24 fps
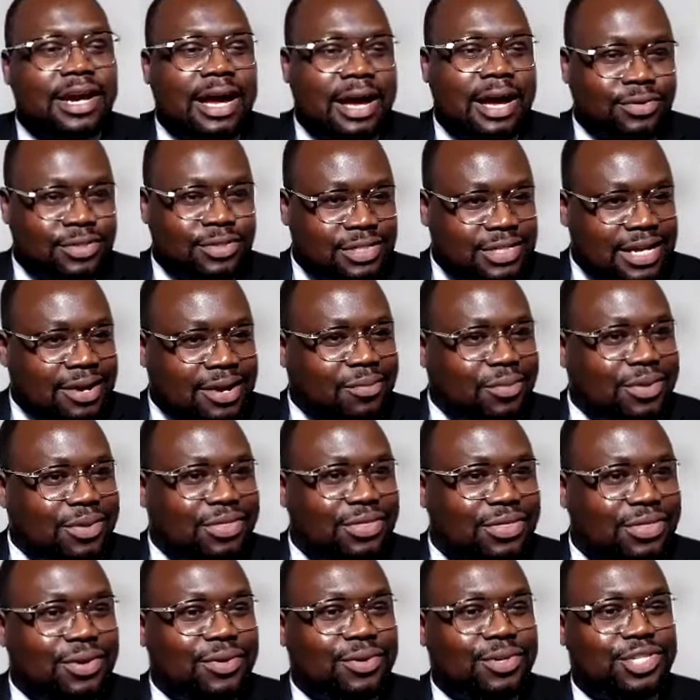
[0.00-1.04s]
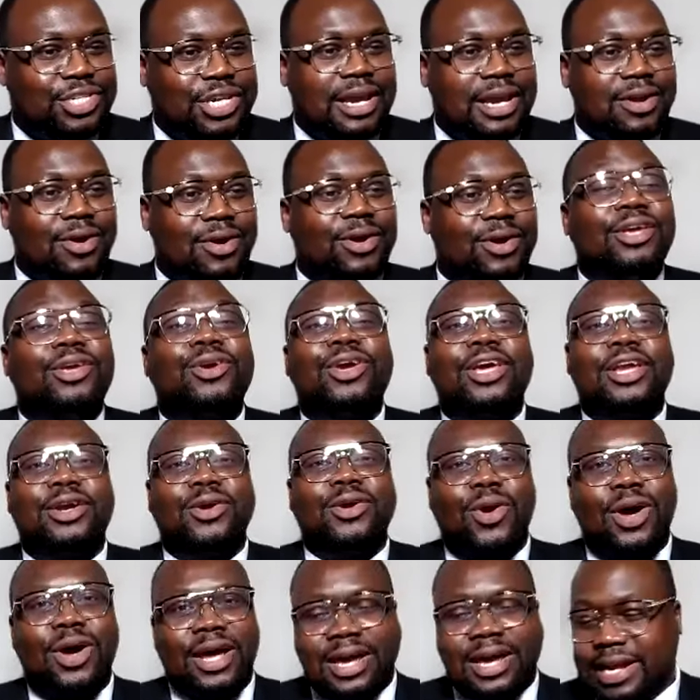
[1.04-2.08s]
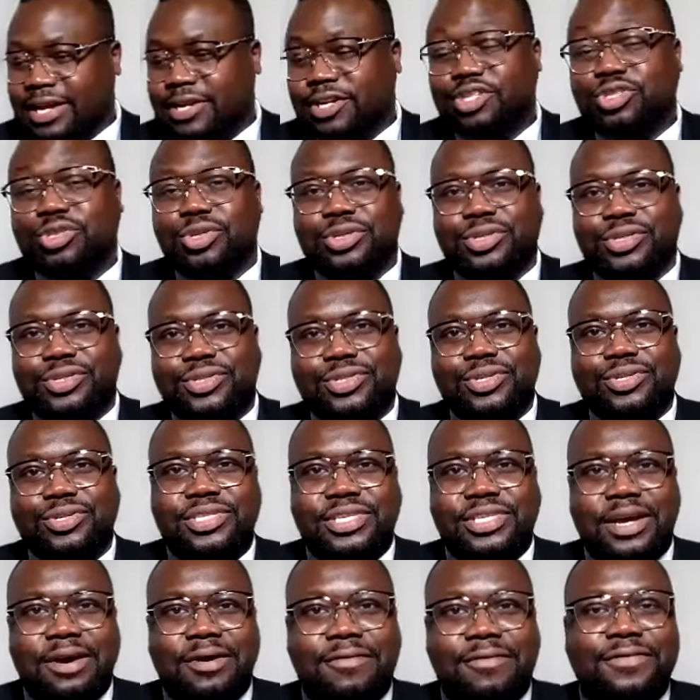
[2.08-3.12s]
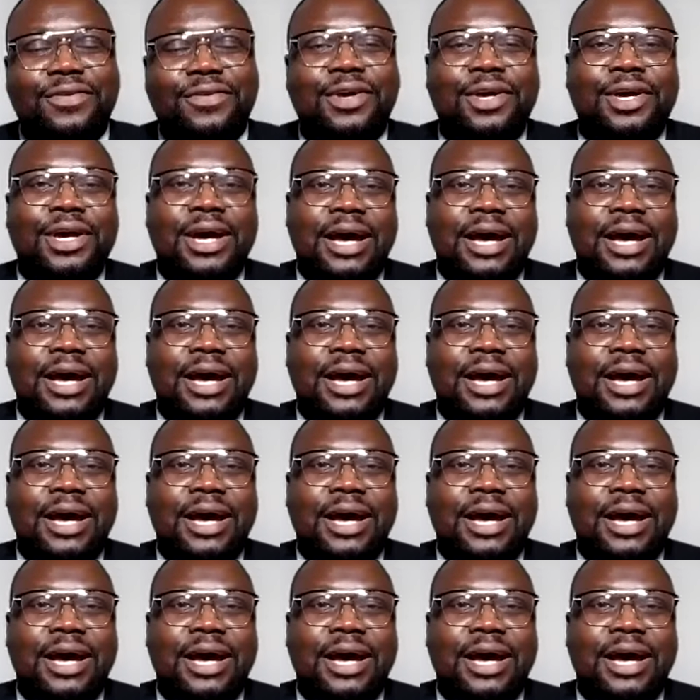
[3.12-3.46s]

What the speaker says: I'll start with you, Shannon. You can go ahead and introduce yourself.